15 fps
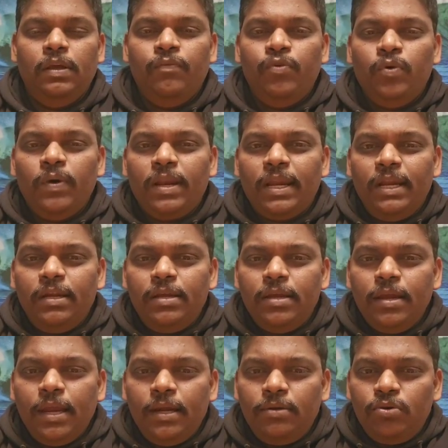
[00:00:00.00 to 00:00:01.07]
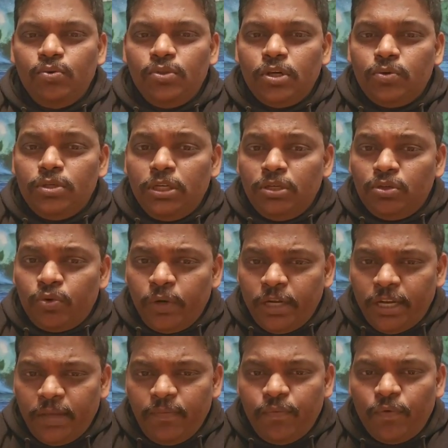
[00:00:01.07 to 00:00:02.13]
If you are writing gate
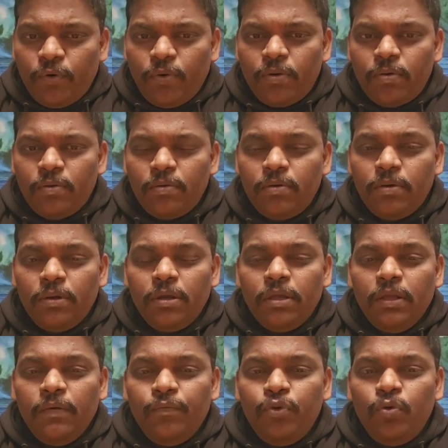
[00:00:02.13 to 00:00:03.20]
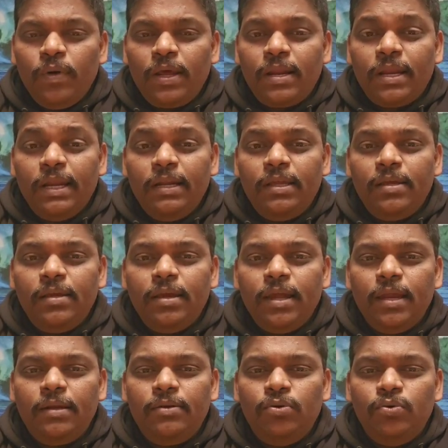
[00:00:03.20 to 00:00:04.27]
2024, if you are writing
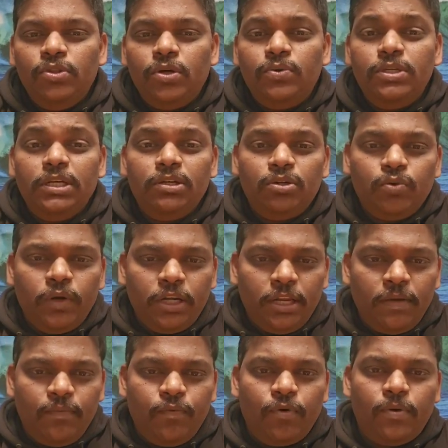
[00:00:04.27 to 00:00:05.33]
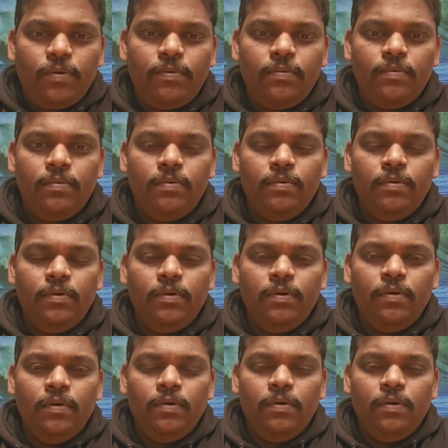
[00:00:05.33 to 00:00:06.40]
gate 2024,
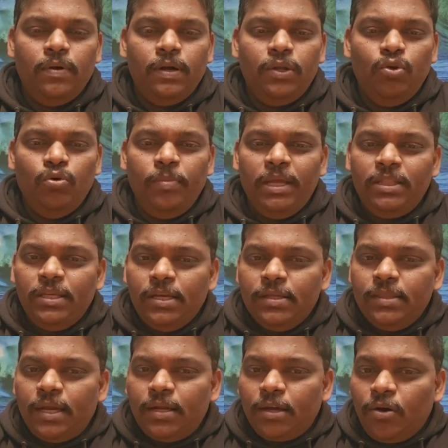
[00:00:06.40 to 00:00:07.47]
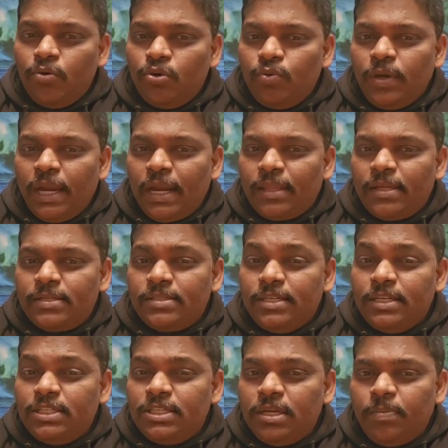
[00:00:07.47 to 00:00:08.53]
you may think that how to get the
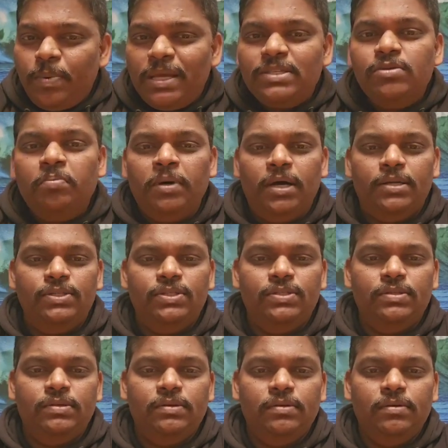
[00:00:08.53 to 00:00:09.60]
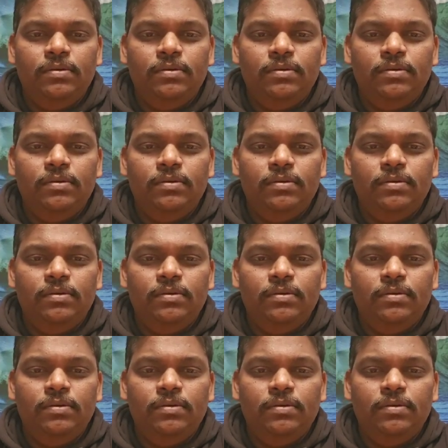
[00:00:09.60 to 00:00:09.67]
60 plus marks.